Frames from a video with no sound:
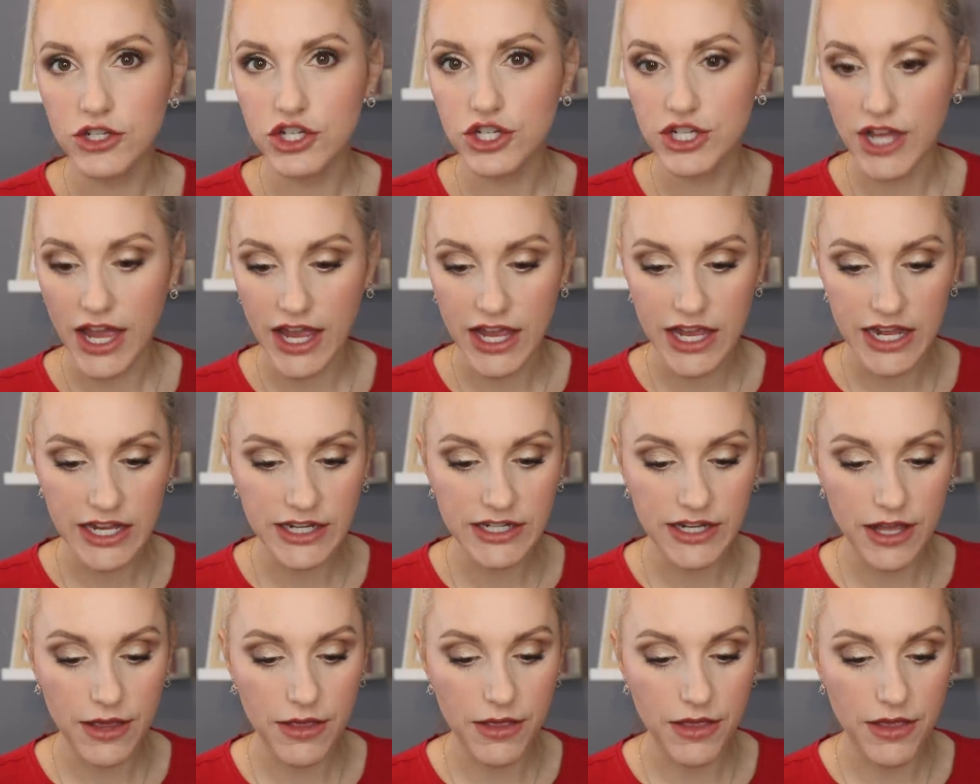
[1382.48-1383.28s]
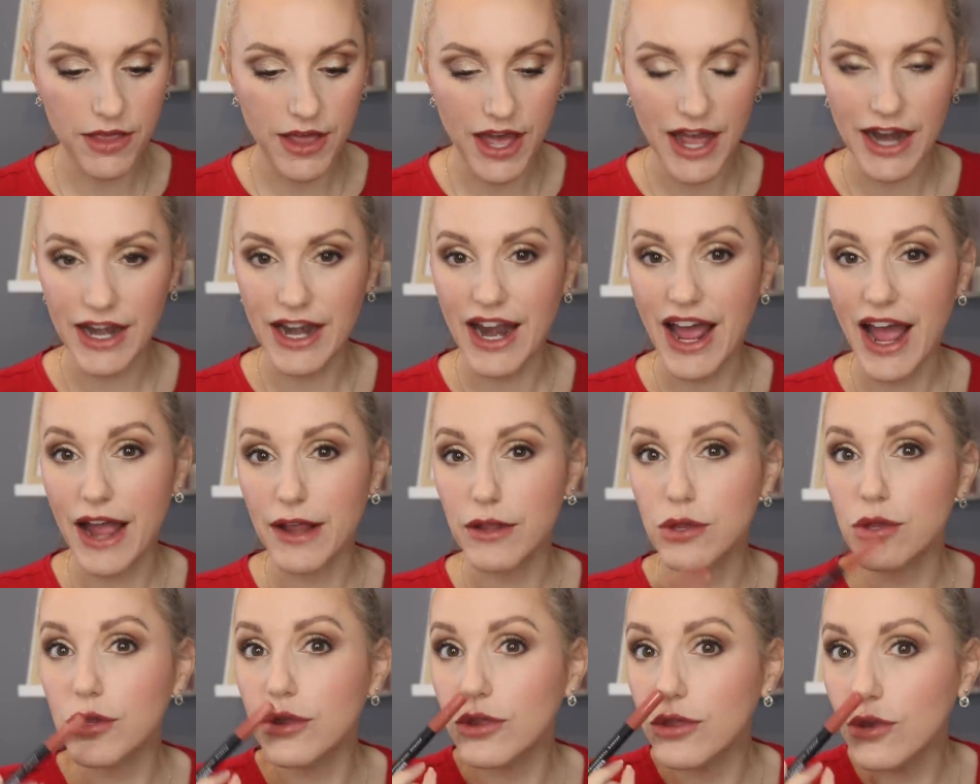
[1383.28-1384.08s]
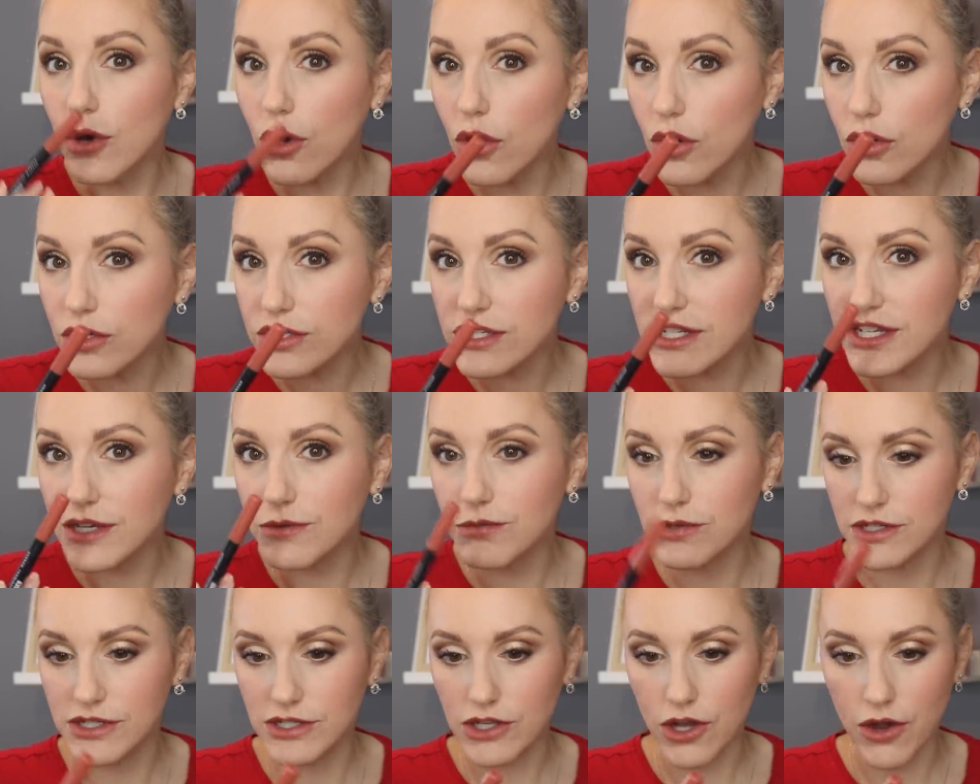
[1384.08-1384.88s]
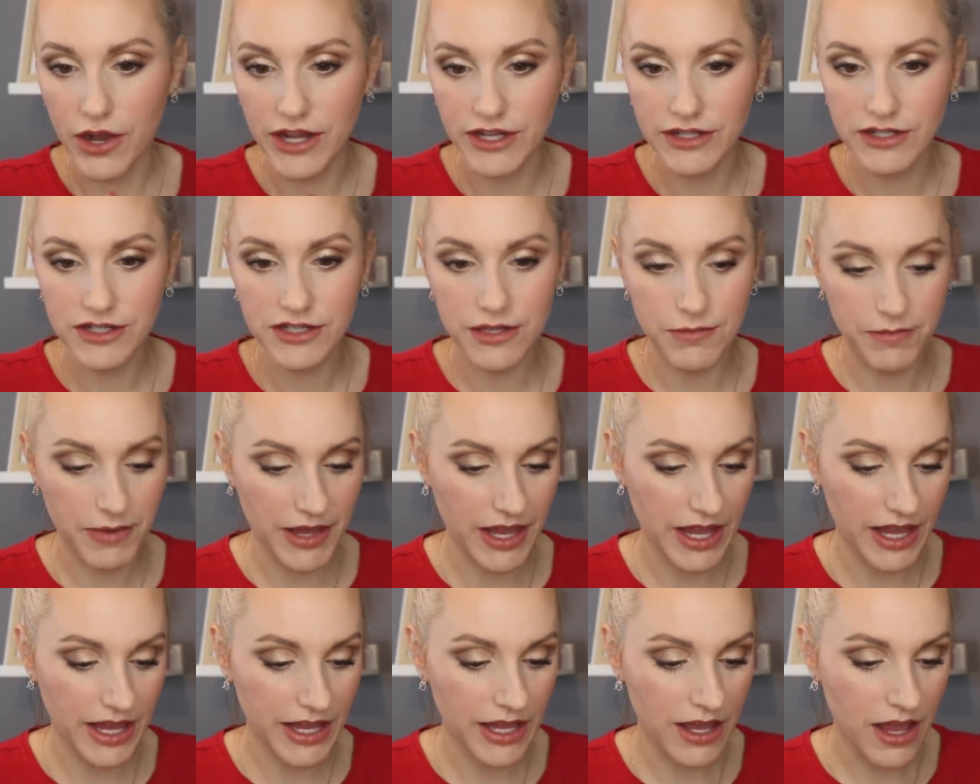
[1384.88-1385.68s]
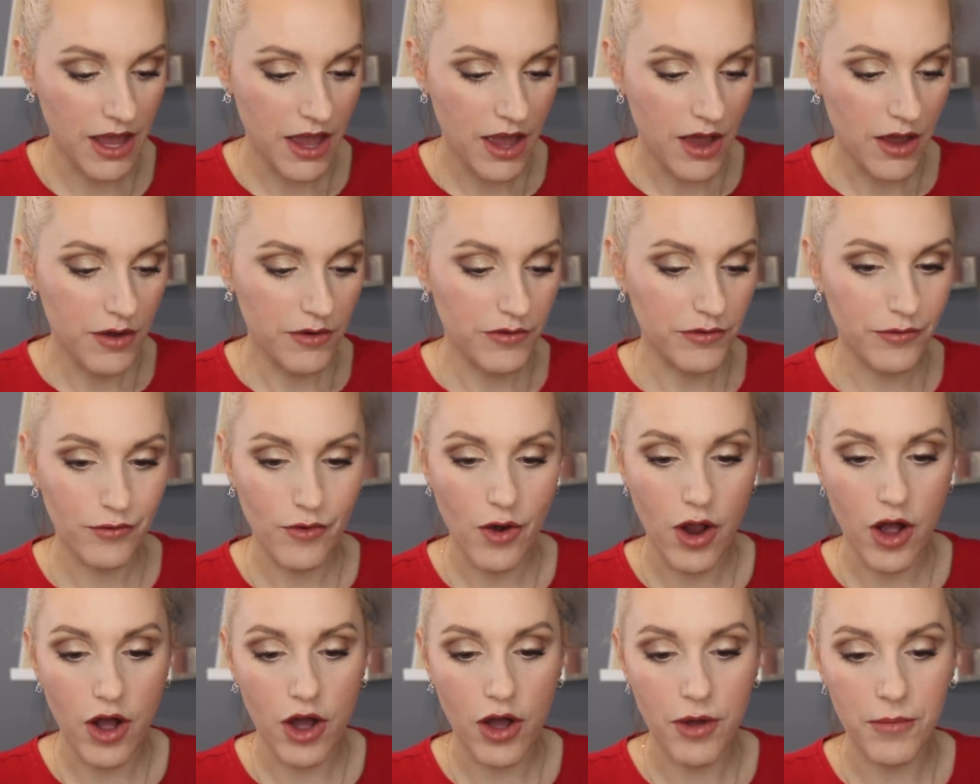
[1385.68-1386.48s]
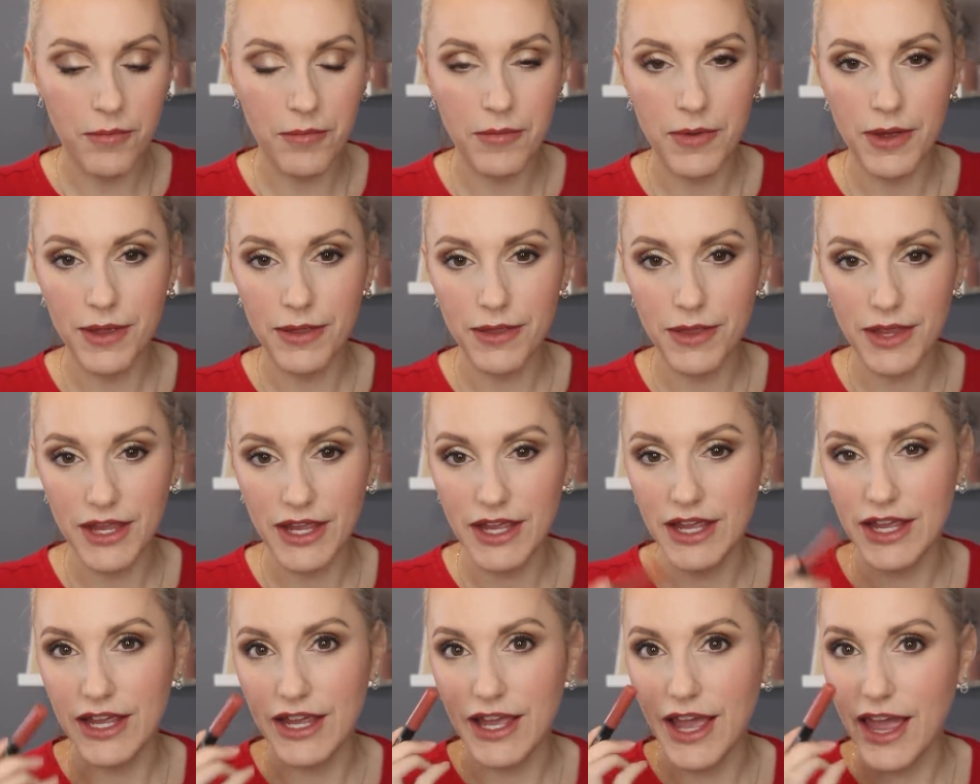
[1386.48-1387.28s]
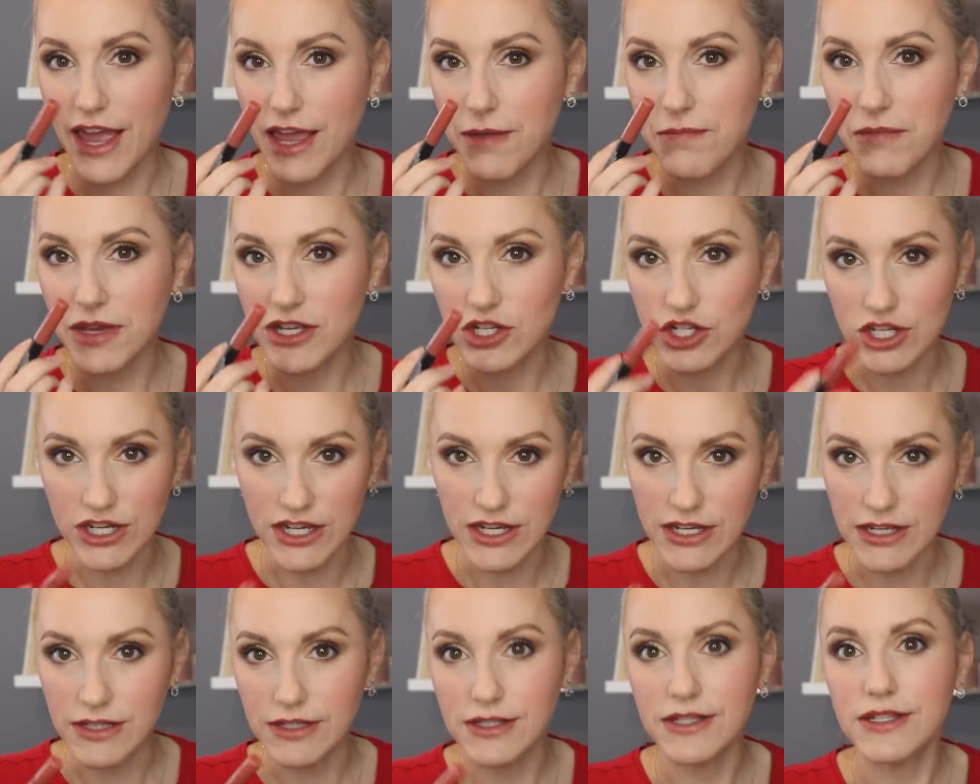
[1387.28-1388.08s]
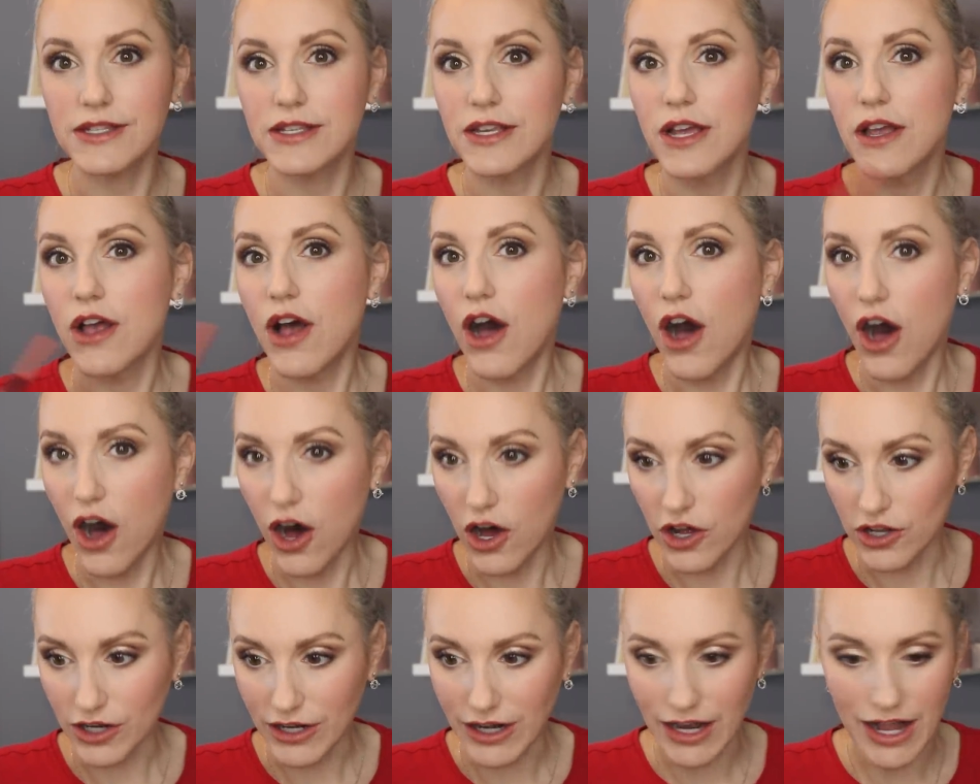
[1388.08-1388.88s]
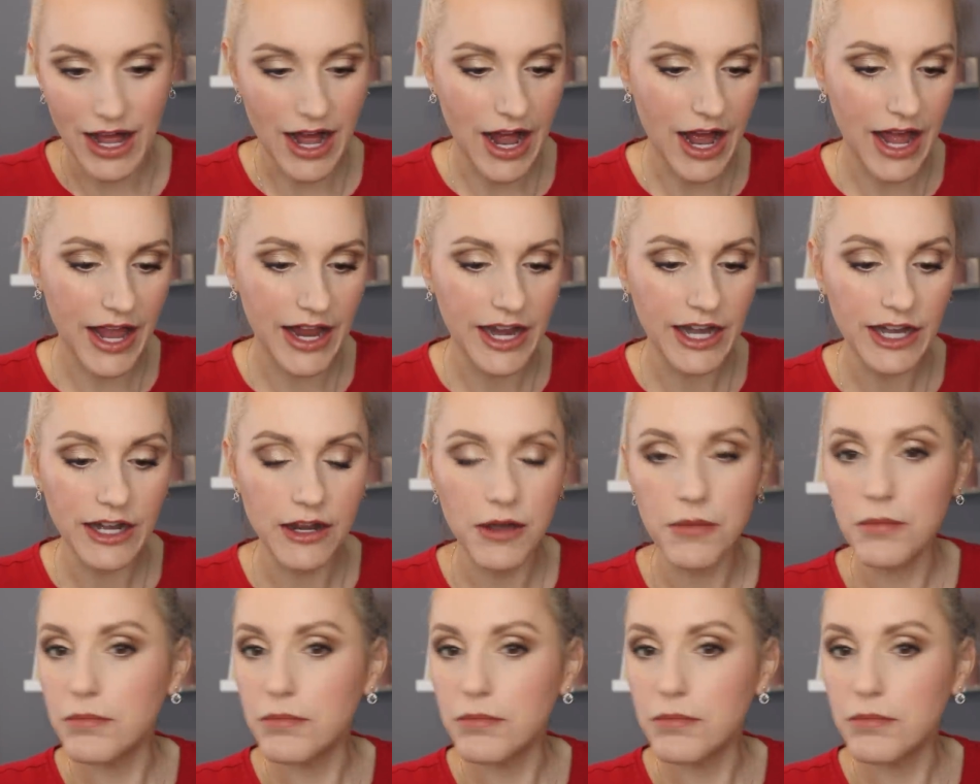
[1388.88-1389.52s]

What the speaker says: shade than I thought it was going to be from the images online,